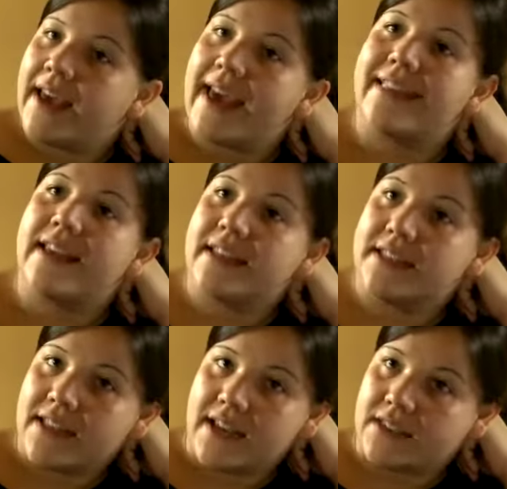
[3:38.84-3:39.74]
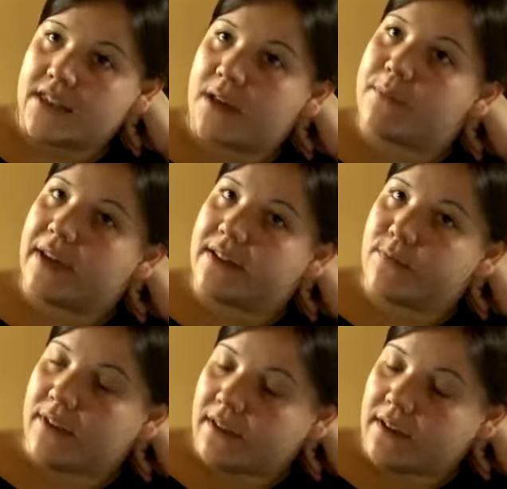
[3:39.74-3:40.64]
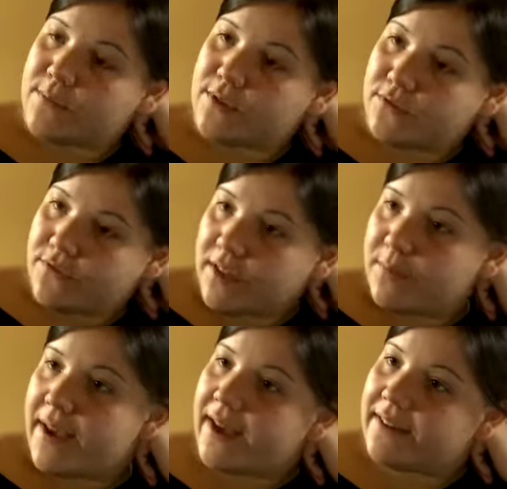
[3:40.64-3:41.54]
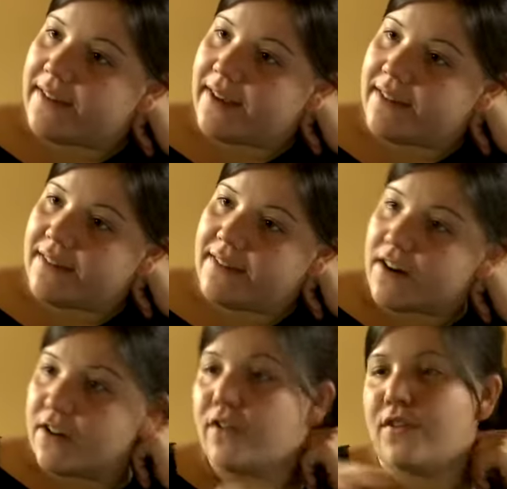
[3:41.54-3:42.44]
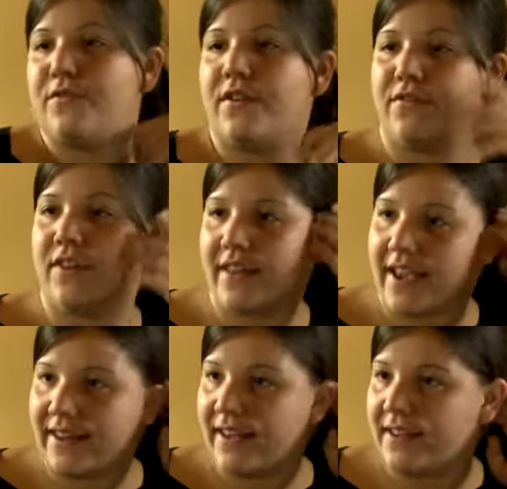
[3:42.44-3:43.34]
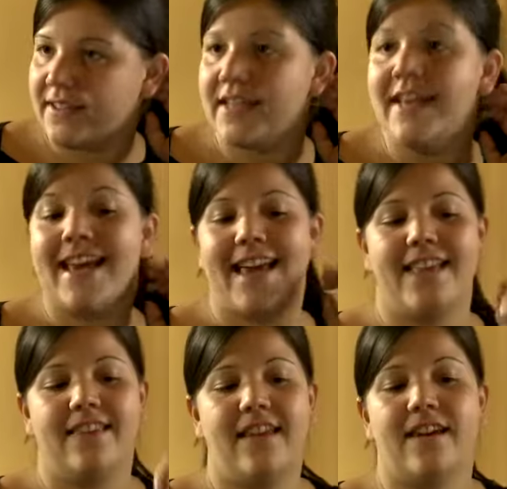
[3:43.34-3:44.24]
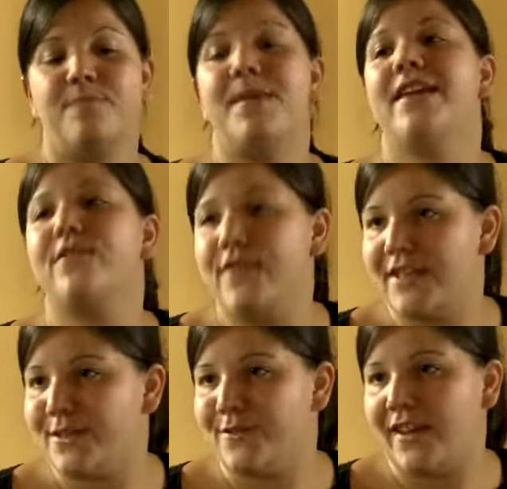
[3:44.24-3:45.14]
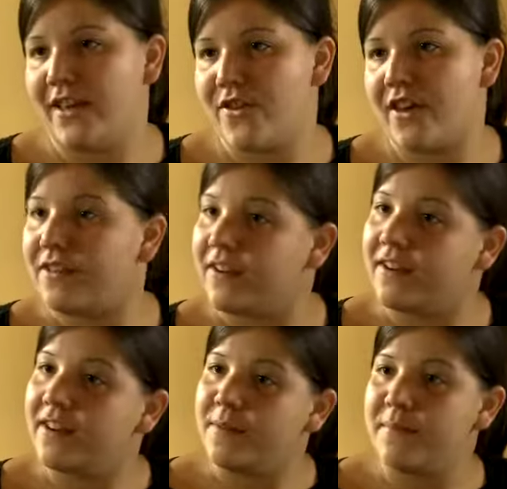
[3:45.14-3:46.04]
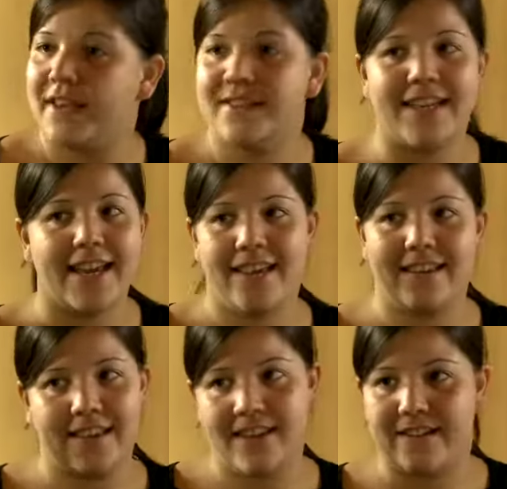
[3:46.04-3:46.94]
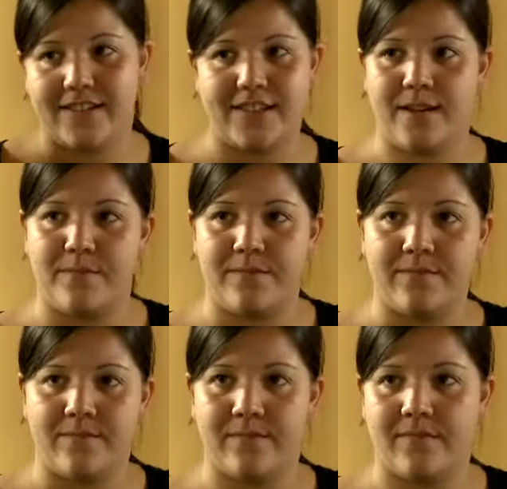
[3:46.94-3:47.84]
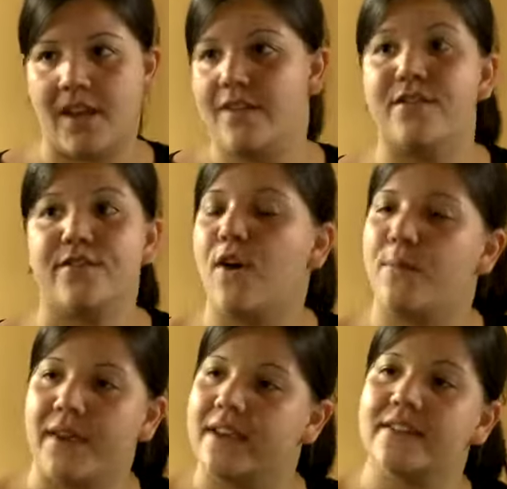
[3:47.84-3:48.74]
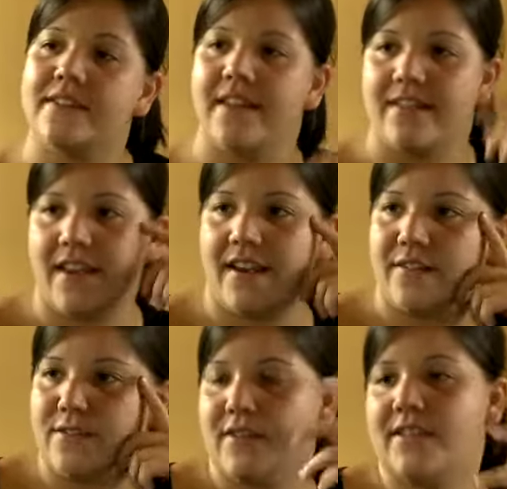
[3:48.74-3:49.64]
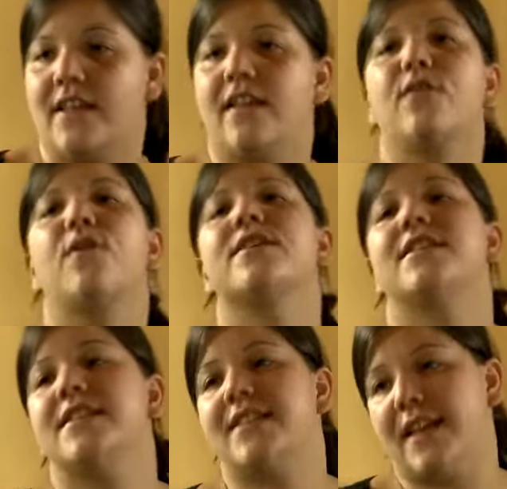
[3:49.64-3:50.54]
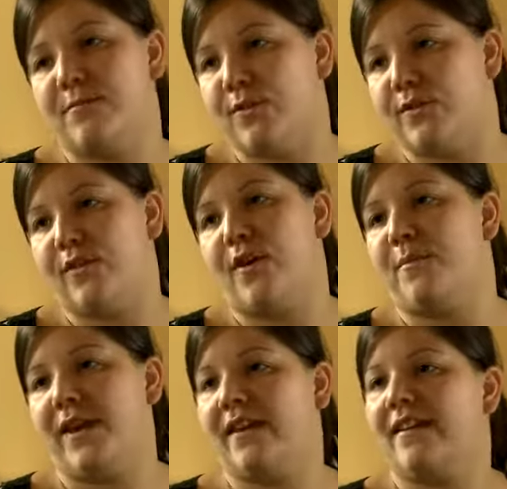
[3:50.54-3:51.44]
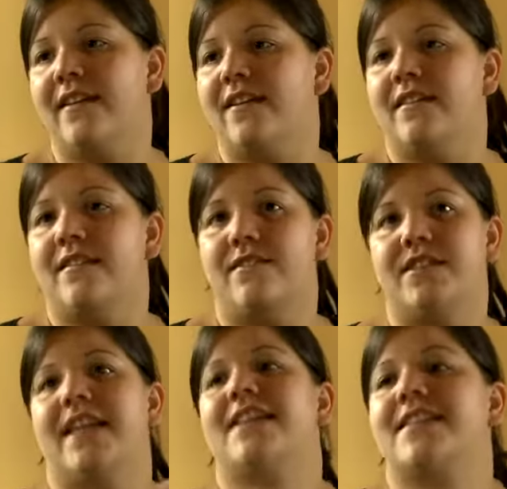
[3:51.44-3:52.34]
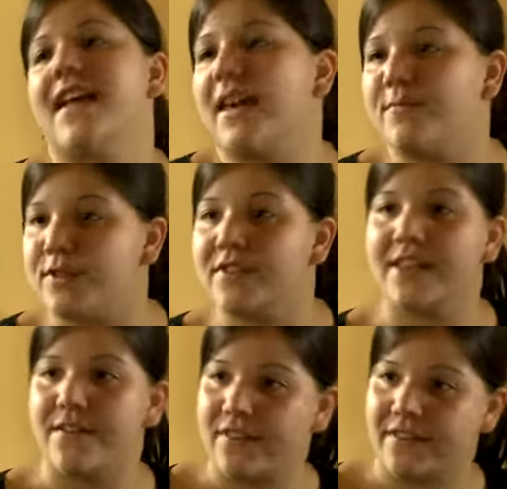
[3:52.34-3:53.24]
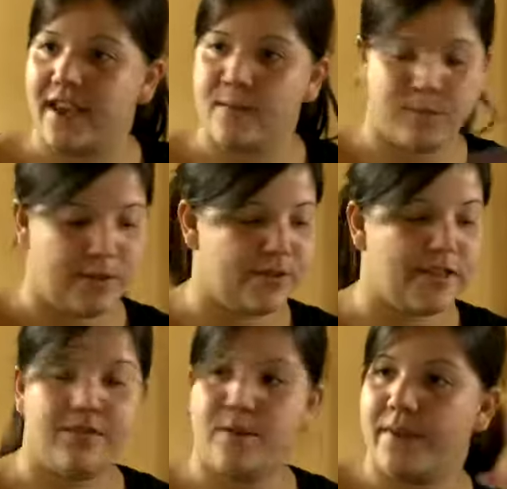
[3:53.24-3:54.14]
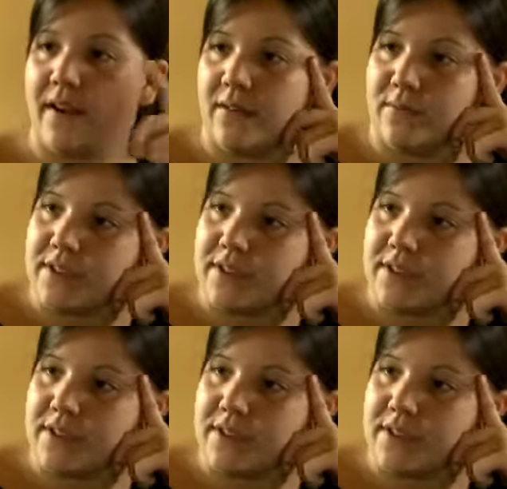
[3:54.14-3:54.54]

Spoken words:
And it's a nice thing because when it comes to feedback, then there are a lot of different ideas, and they are made to listen to each other because they can hear some other topics than theirs. So it's not always the same old topic 6 times or 7 times because every pair was